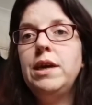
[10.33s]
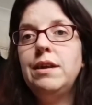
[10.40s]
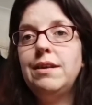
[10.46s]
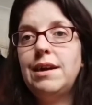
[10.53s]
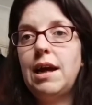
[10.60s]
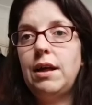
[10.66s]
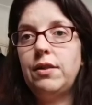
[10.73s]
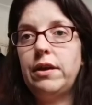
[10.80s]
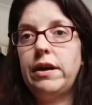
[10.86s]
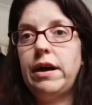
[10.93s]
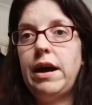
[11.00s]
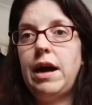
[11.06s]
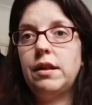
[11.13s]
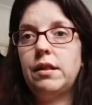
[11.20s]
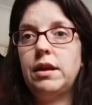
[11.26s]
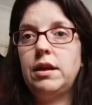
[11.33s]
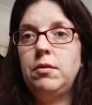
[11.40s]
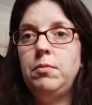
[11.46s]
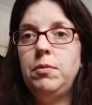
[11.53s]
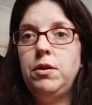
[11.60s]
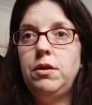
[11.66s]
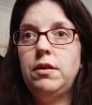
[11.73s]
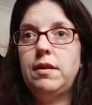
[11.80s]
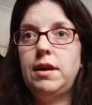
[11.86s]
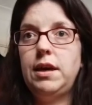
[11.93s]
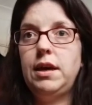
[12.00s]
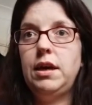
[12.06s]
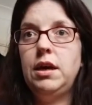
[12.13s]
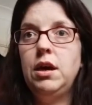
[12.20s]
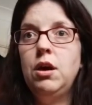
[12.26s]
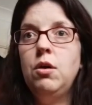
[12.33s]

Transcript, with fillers: together as a community